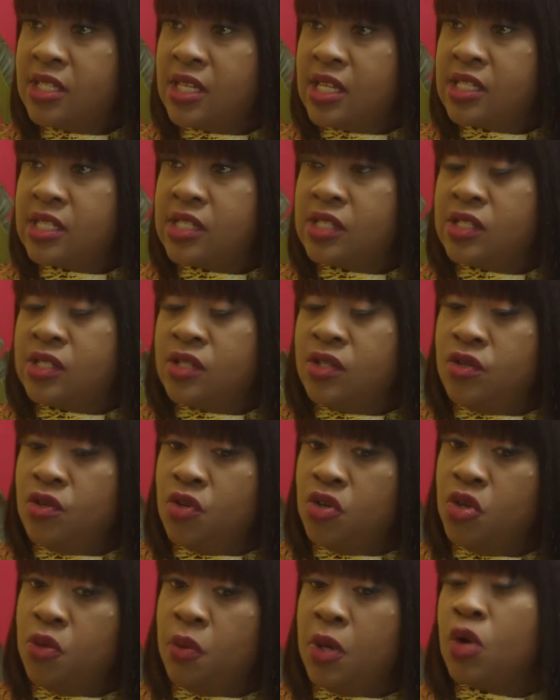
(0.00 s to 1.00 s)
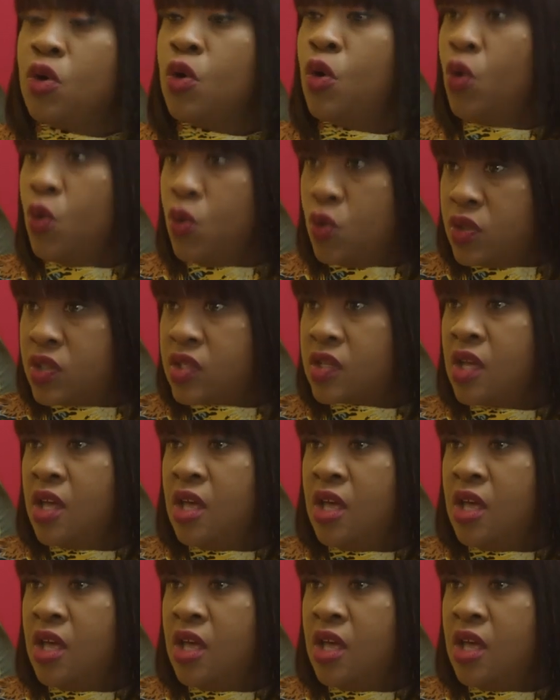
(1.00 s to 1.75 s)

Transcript: that, you were called,